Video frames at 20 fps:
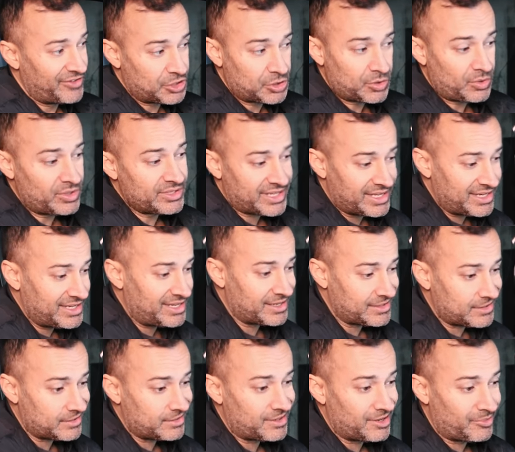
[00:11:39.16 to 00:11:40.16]
visuals, it
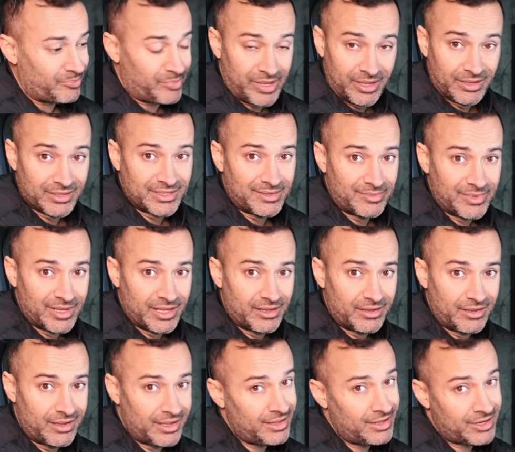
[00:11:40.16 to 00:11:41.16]
does appeal to me.
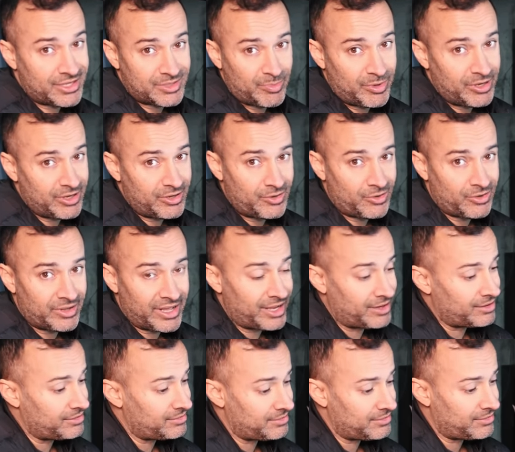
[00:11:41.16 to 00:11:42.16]
It looks pretty cool,
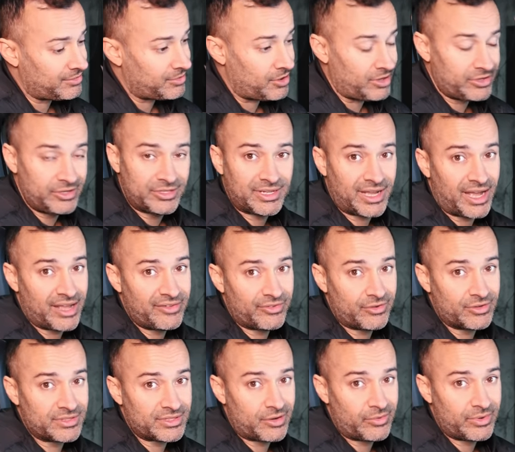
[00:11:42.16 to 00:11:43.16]
and we're all used to
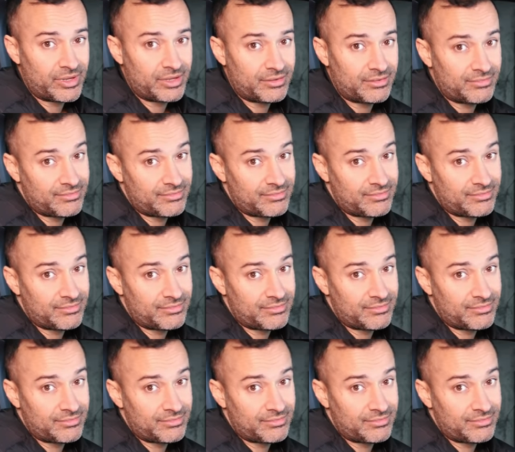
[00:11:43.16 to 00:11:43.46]
iPhones, aren't we?